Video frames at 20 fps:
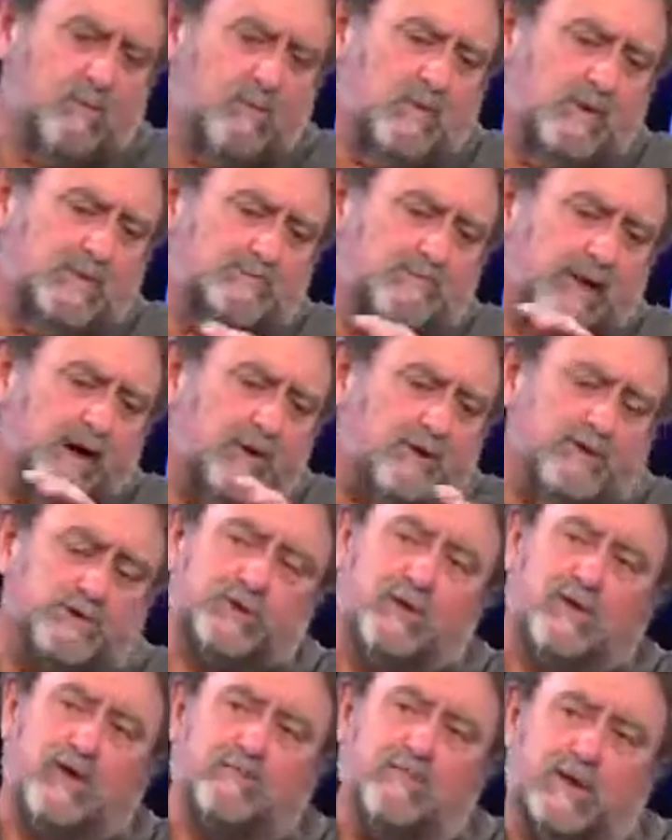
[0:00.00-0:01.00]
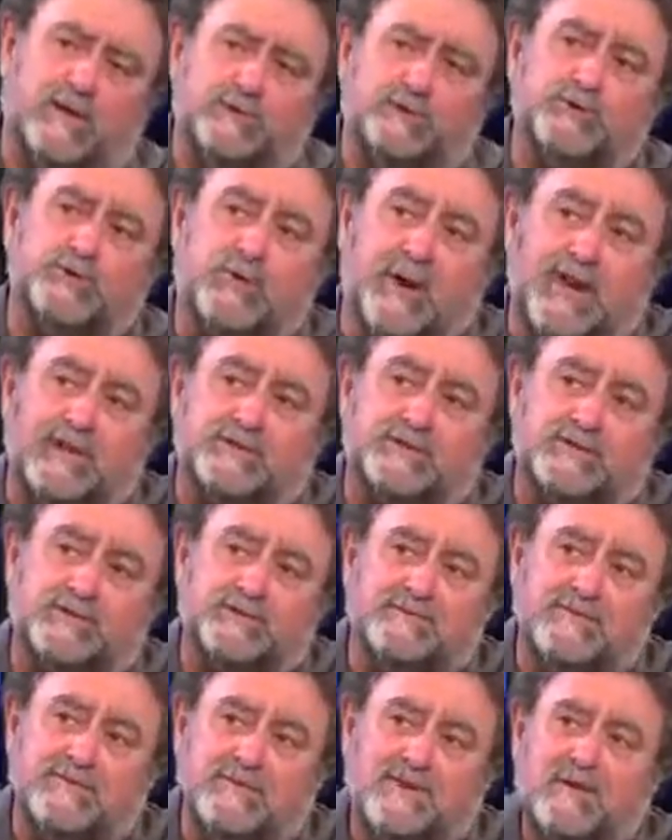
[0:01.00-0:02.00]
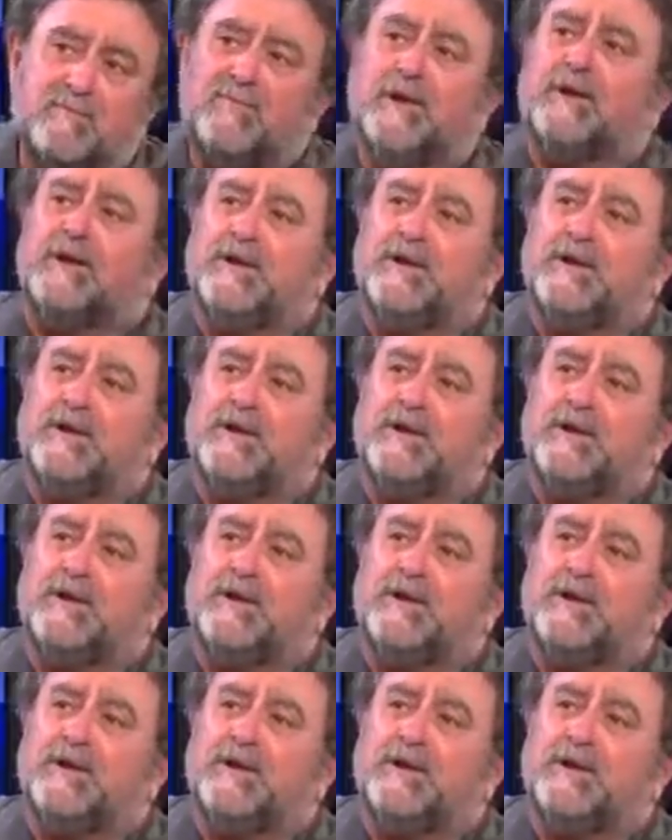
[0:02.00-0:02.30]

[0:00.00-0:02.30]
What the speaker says: it's better to talk about traits. But